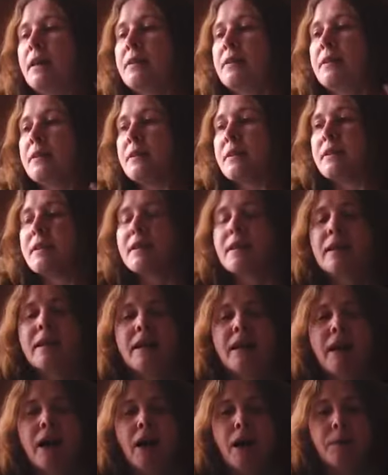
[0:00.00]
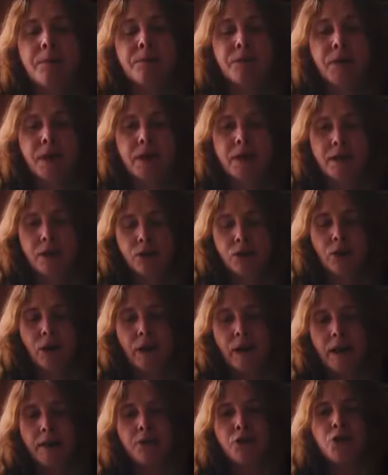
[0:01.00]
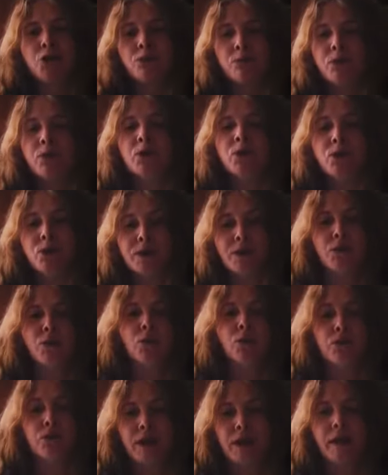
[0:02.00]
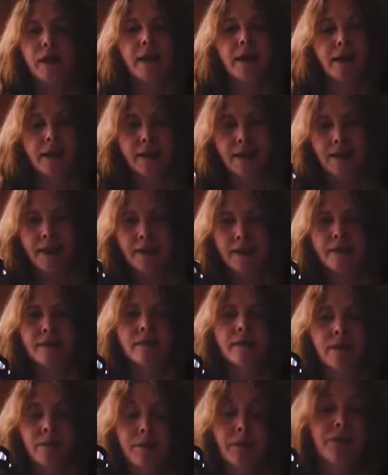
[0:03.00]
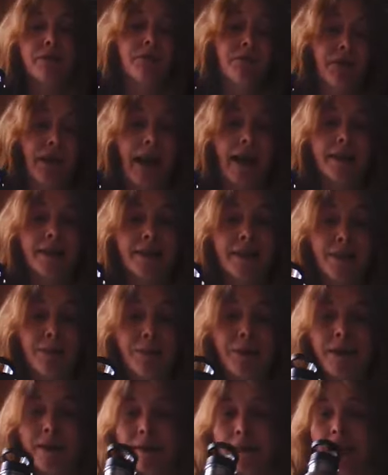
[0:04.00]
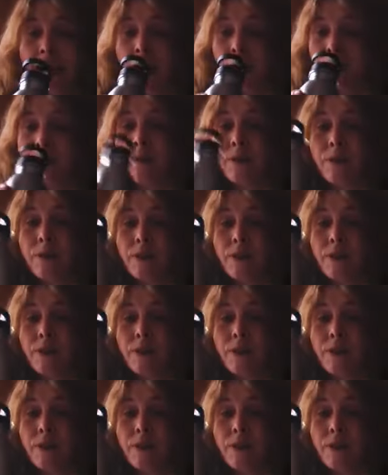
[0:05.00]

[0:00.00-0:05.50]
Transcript: and sort of lift your mood if you're feeling a bit flat and a bit down.